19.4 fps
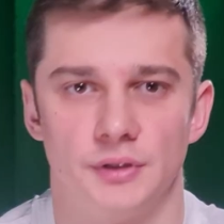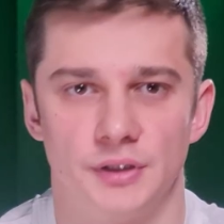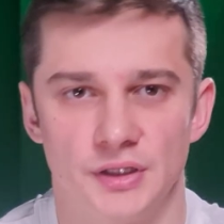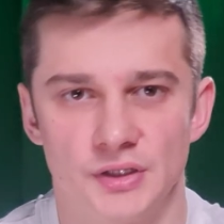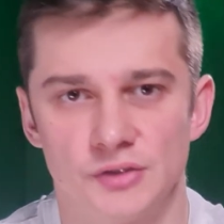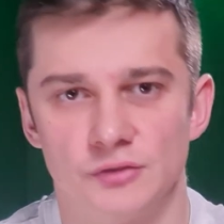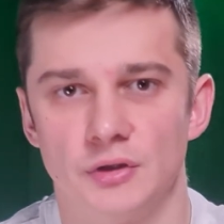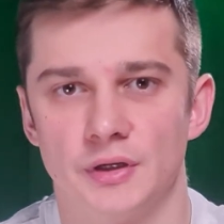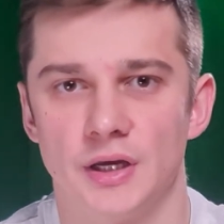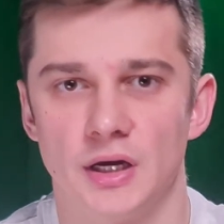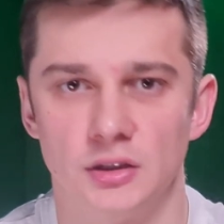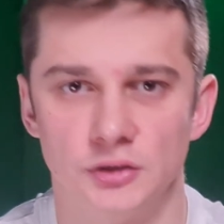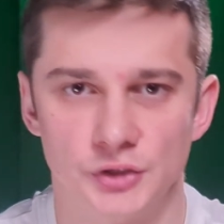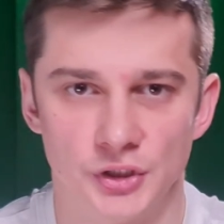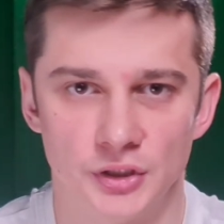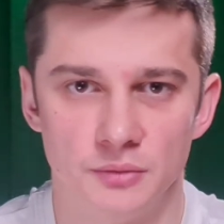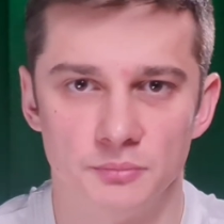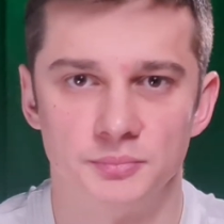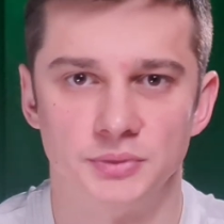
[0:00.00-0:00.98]
His legal
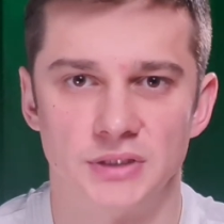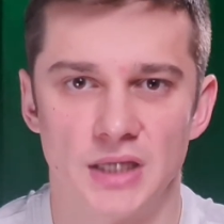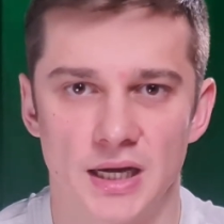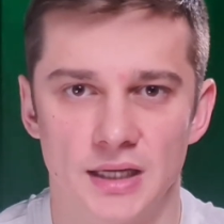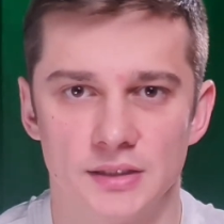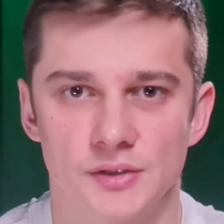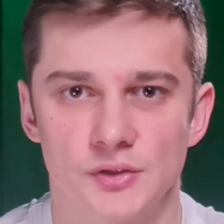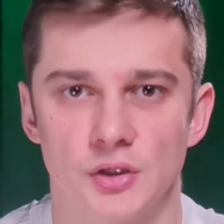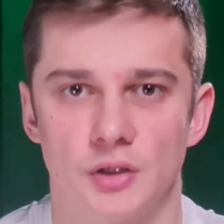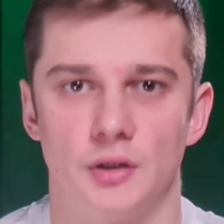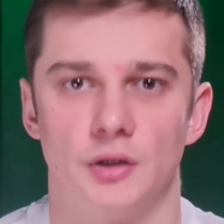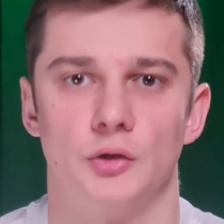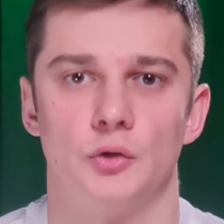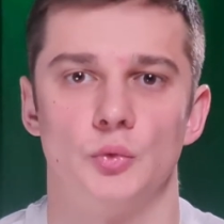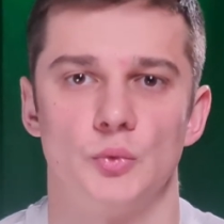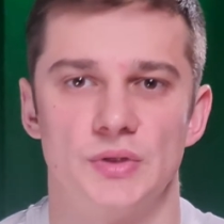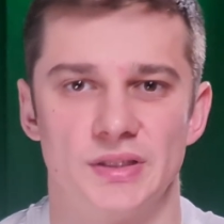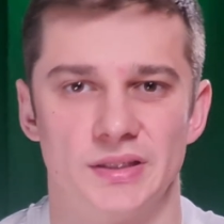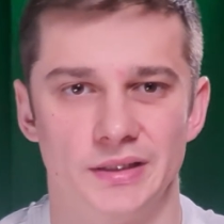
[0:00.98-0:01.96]
team plans
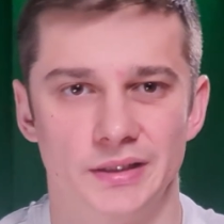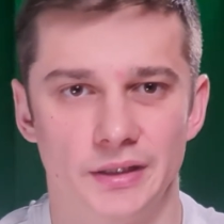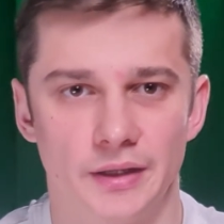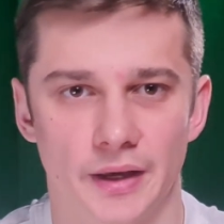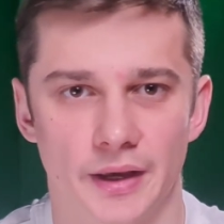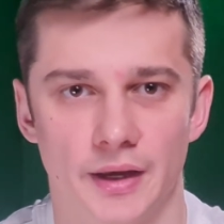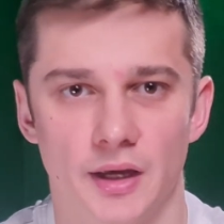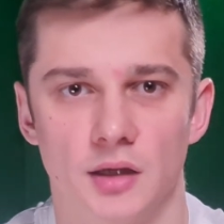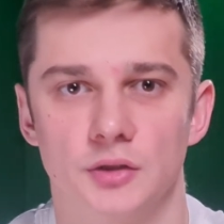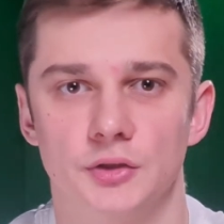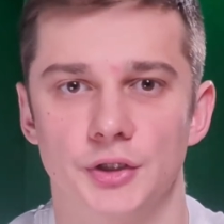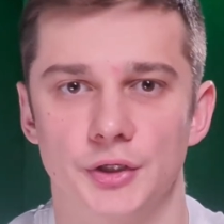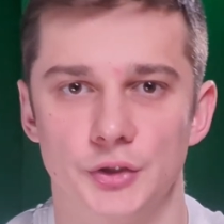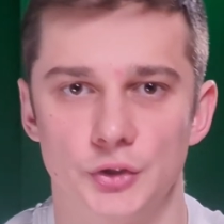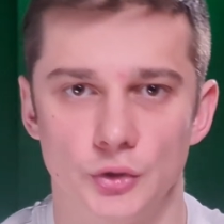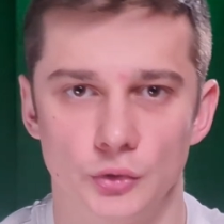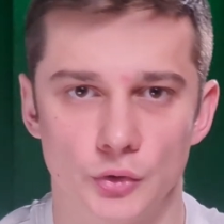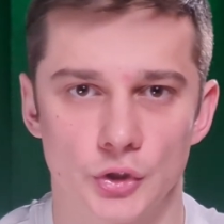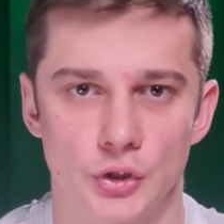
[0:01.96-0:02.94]
to seek a
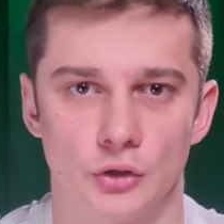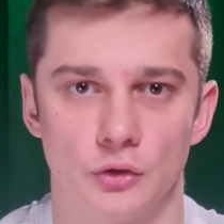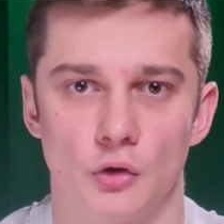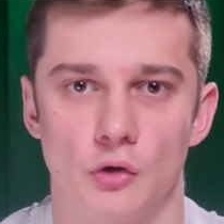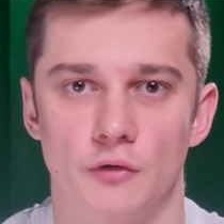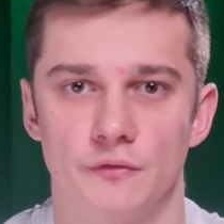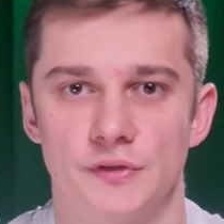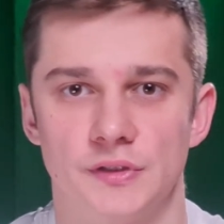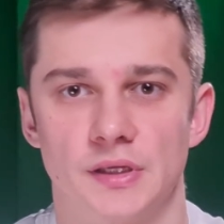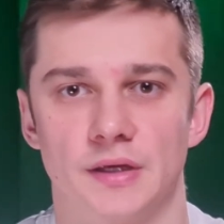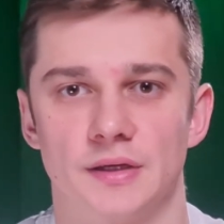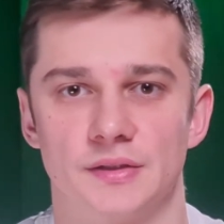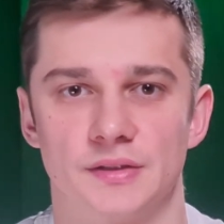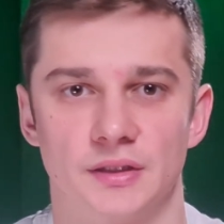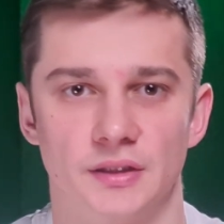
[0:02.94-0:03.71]
reduction of the